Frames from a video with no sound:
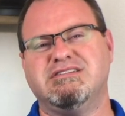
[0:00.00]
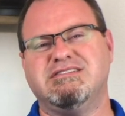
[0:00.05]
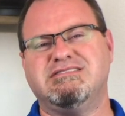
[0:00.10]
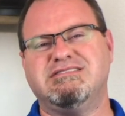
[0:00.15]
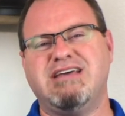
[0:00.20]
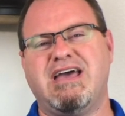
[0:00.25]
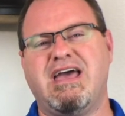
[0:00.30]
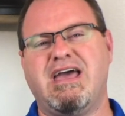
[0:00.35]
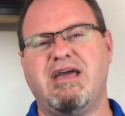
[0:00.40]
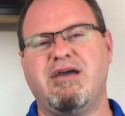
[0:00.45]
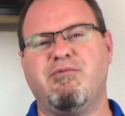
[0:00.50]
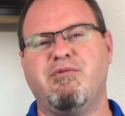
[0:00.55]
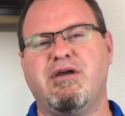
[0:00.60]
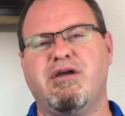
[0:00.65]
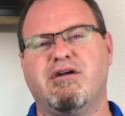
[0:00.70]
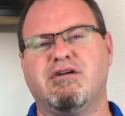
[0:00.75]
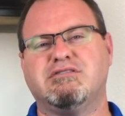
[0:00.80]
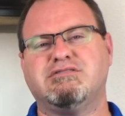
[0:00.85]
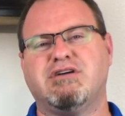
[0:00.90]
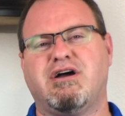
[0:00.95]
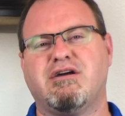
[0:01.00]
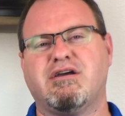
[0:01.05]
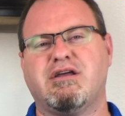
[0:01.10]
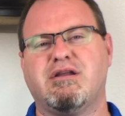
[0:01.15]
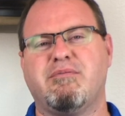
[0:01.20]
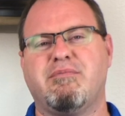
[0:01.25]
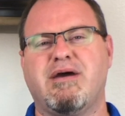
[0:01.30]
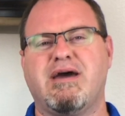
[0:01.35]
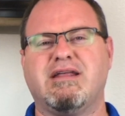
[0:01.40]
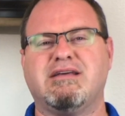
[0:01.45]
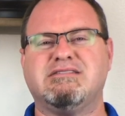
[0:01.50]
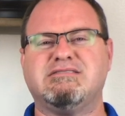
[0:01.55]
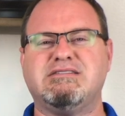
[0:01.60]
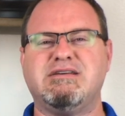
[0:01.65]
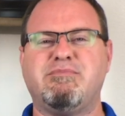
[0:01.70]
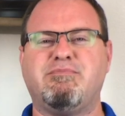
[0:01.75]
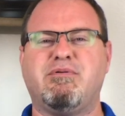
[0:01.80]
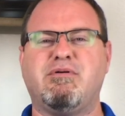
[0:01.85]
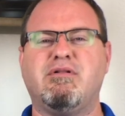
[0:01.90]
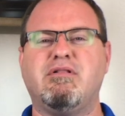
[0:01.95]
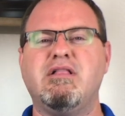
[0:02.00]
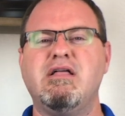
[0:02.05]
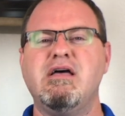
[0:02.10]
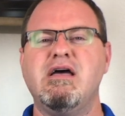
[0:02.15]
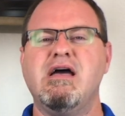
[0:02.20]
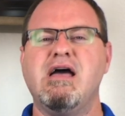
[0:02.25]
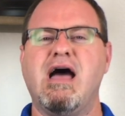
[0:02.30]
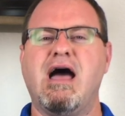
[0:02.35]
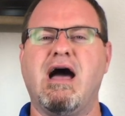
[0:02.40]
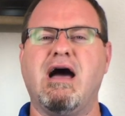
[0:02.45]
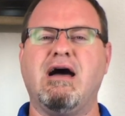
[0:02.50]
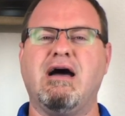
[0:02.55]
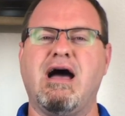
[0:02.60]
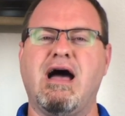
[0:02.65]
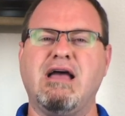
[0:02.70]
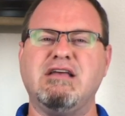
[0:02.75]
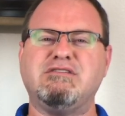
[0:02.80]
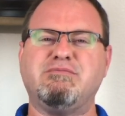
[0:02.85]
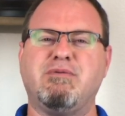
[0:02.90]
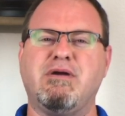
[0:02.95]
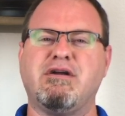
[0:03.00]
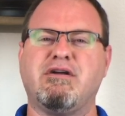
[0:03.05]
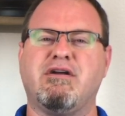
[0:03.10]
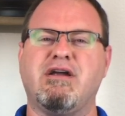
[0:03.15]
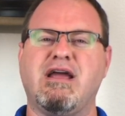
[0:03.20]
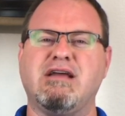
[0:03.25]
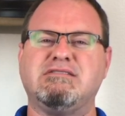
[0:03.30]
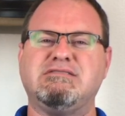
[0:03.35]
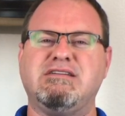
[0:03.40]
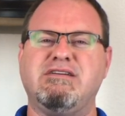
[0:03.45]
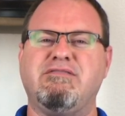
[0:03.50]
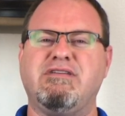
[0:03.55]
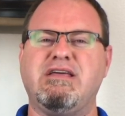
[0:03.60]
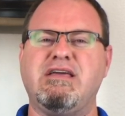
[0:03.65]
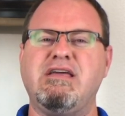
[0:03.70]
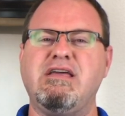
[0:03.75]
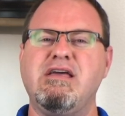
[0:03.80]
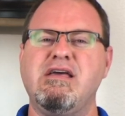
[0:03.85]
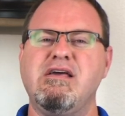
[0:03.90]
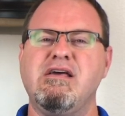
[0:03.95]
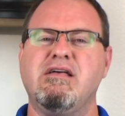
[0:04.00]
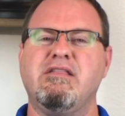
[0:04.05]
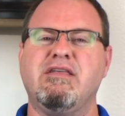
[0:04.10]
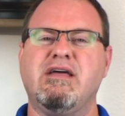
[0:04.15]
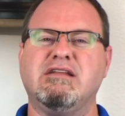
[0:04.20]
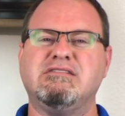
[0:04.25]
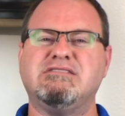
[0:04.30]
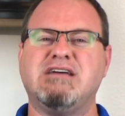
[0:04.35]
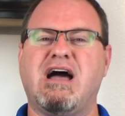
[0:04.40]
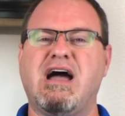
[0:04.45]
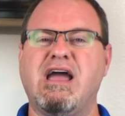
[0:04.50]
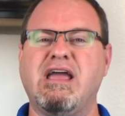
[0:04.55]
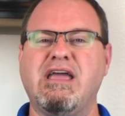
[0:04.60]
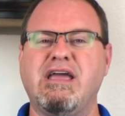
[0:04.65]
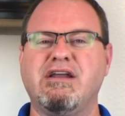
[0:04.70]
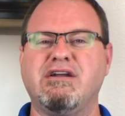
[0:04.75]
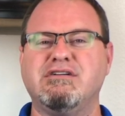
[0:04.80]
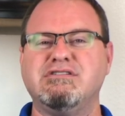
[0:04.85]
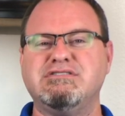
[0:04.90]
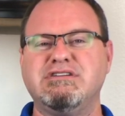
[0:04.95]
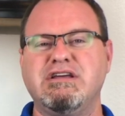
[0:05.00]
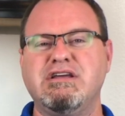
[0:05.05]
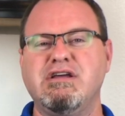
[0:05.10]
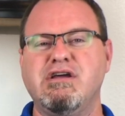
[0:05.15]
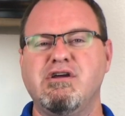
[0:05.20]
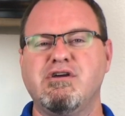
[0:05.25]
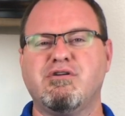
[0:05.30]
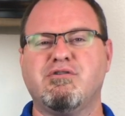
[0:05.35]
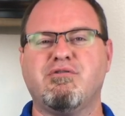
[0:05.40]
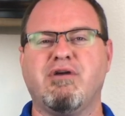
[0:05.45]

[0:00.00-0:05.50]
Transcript: Today, we are talking about a simple uh, icebreaker activity that's high energy,